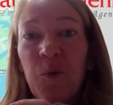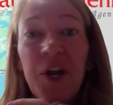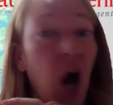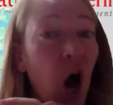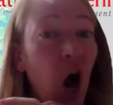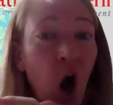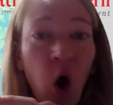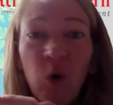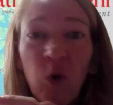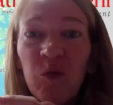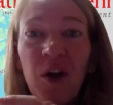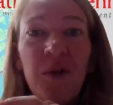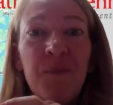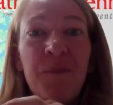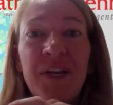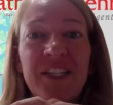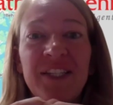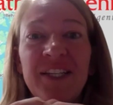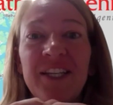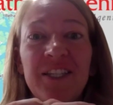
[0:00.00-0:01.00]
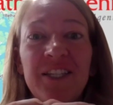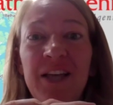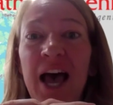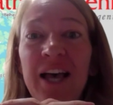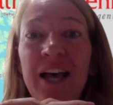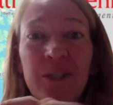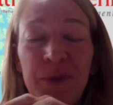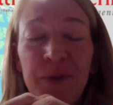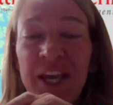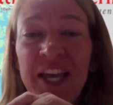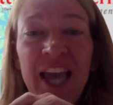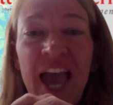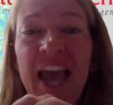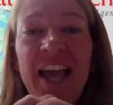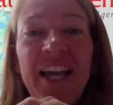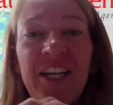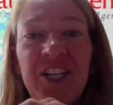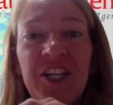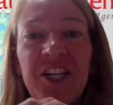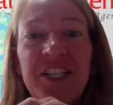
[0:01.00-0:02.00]
We all run business as being
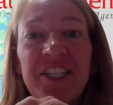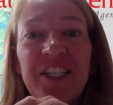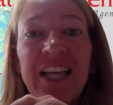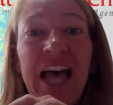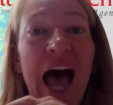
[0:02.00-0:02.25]
agents.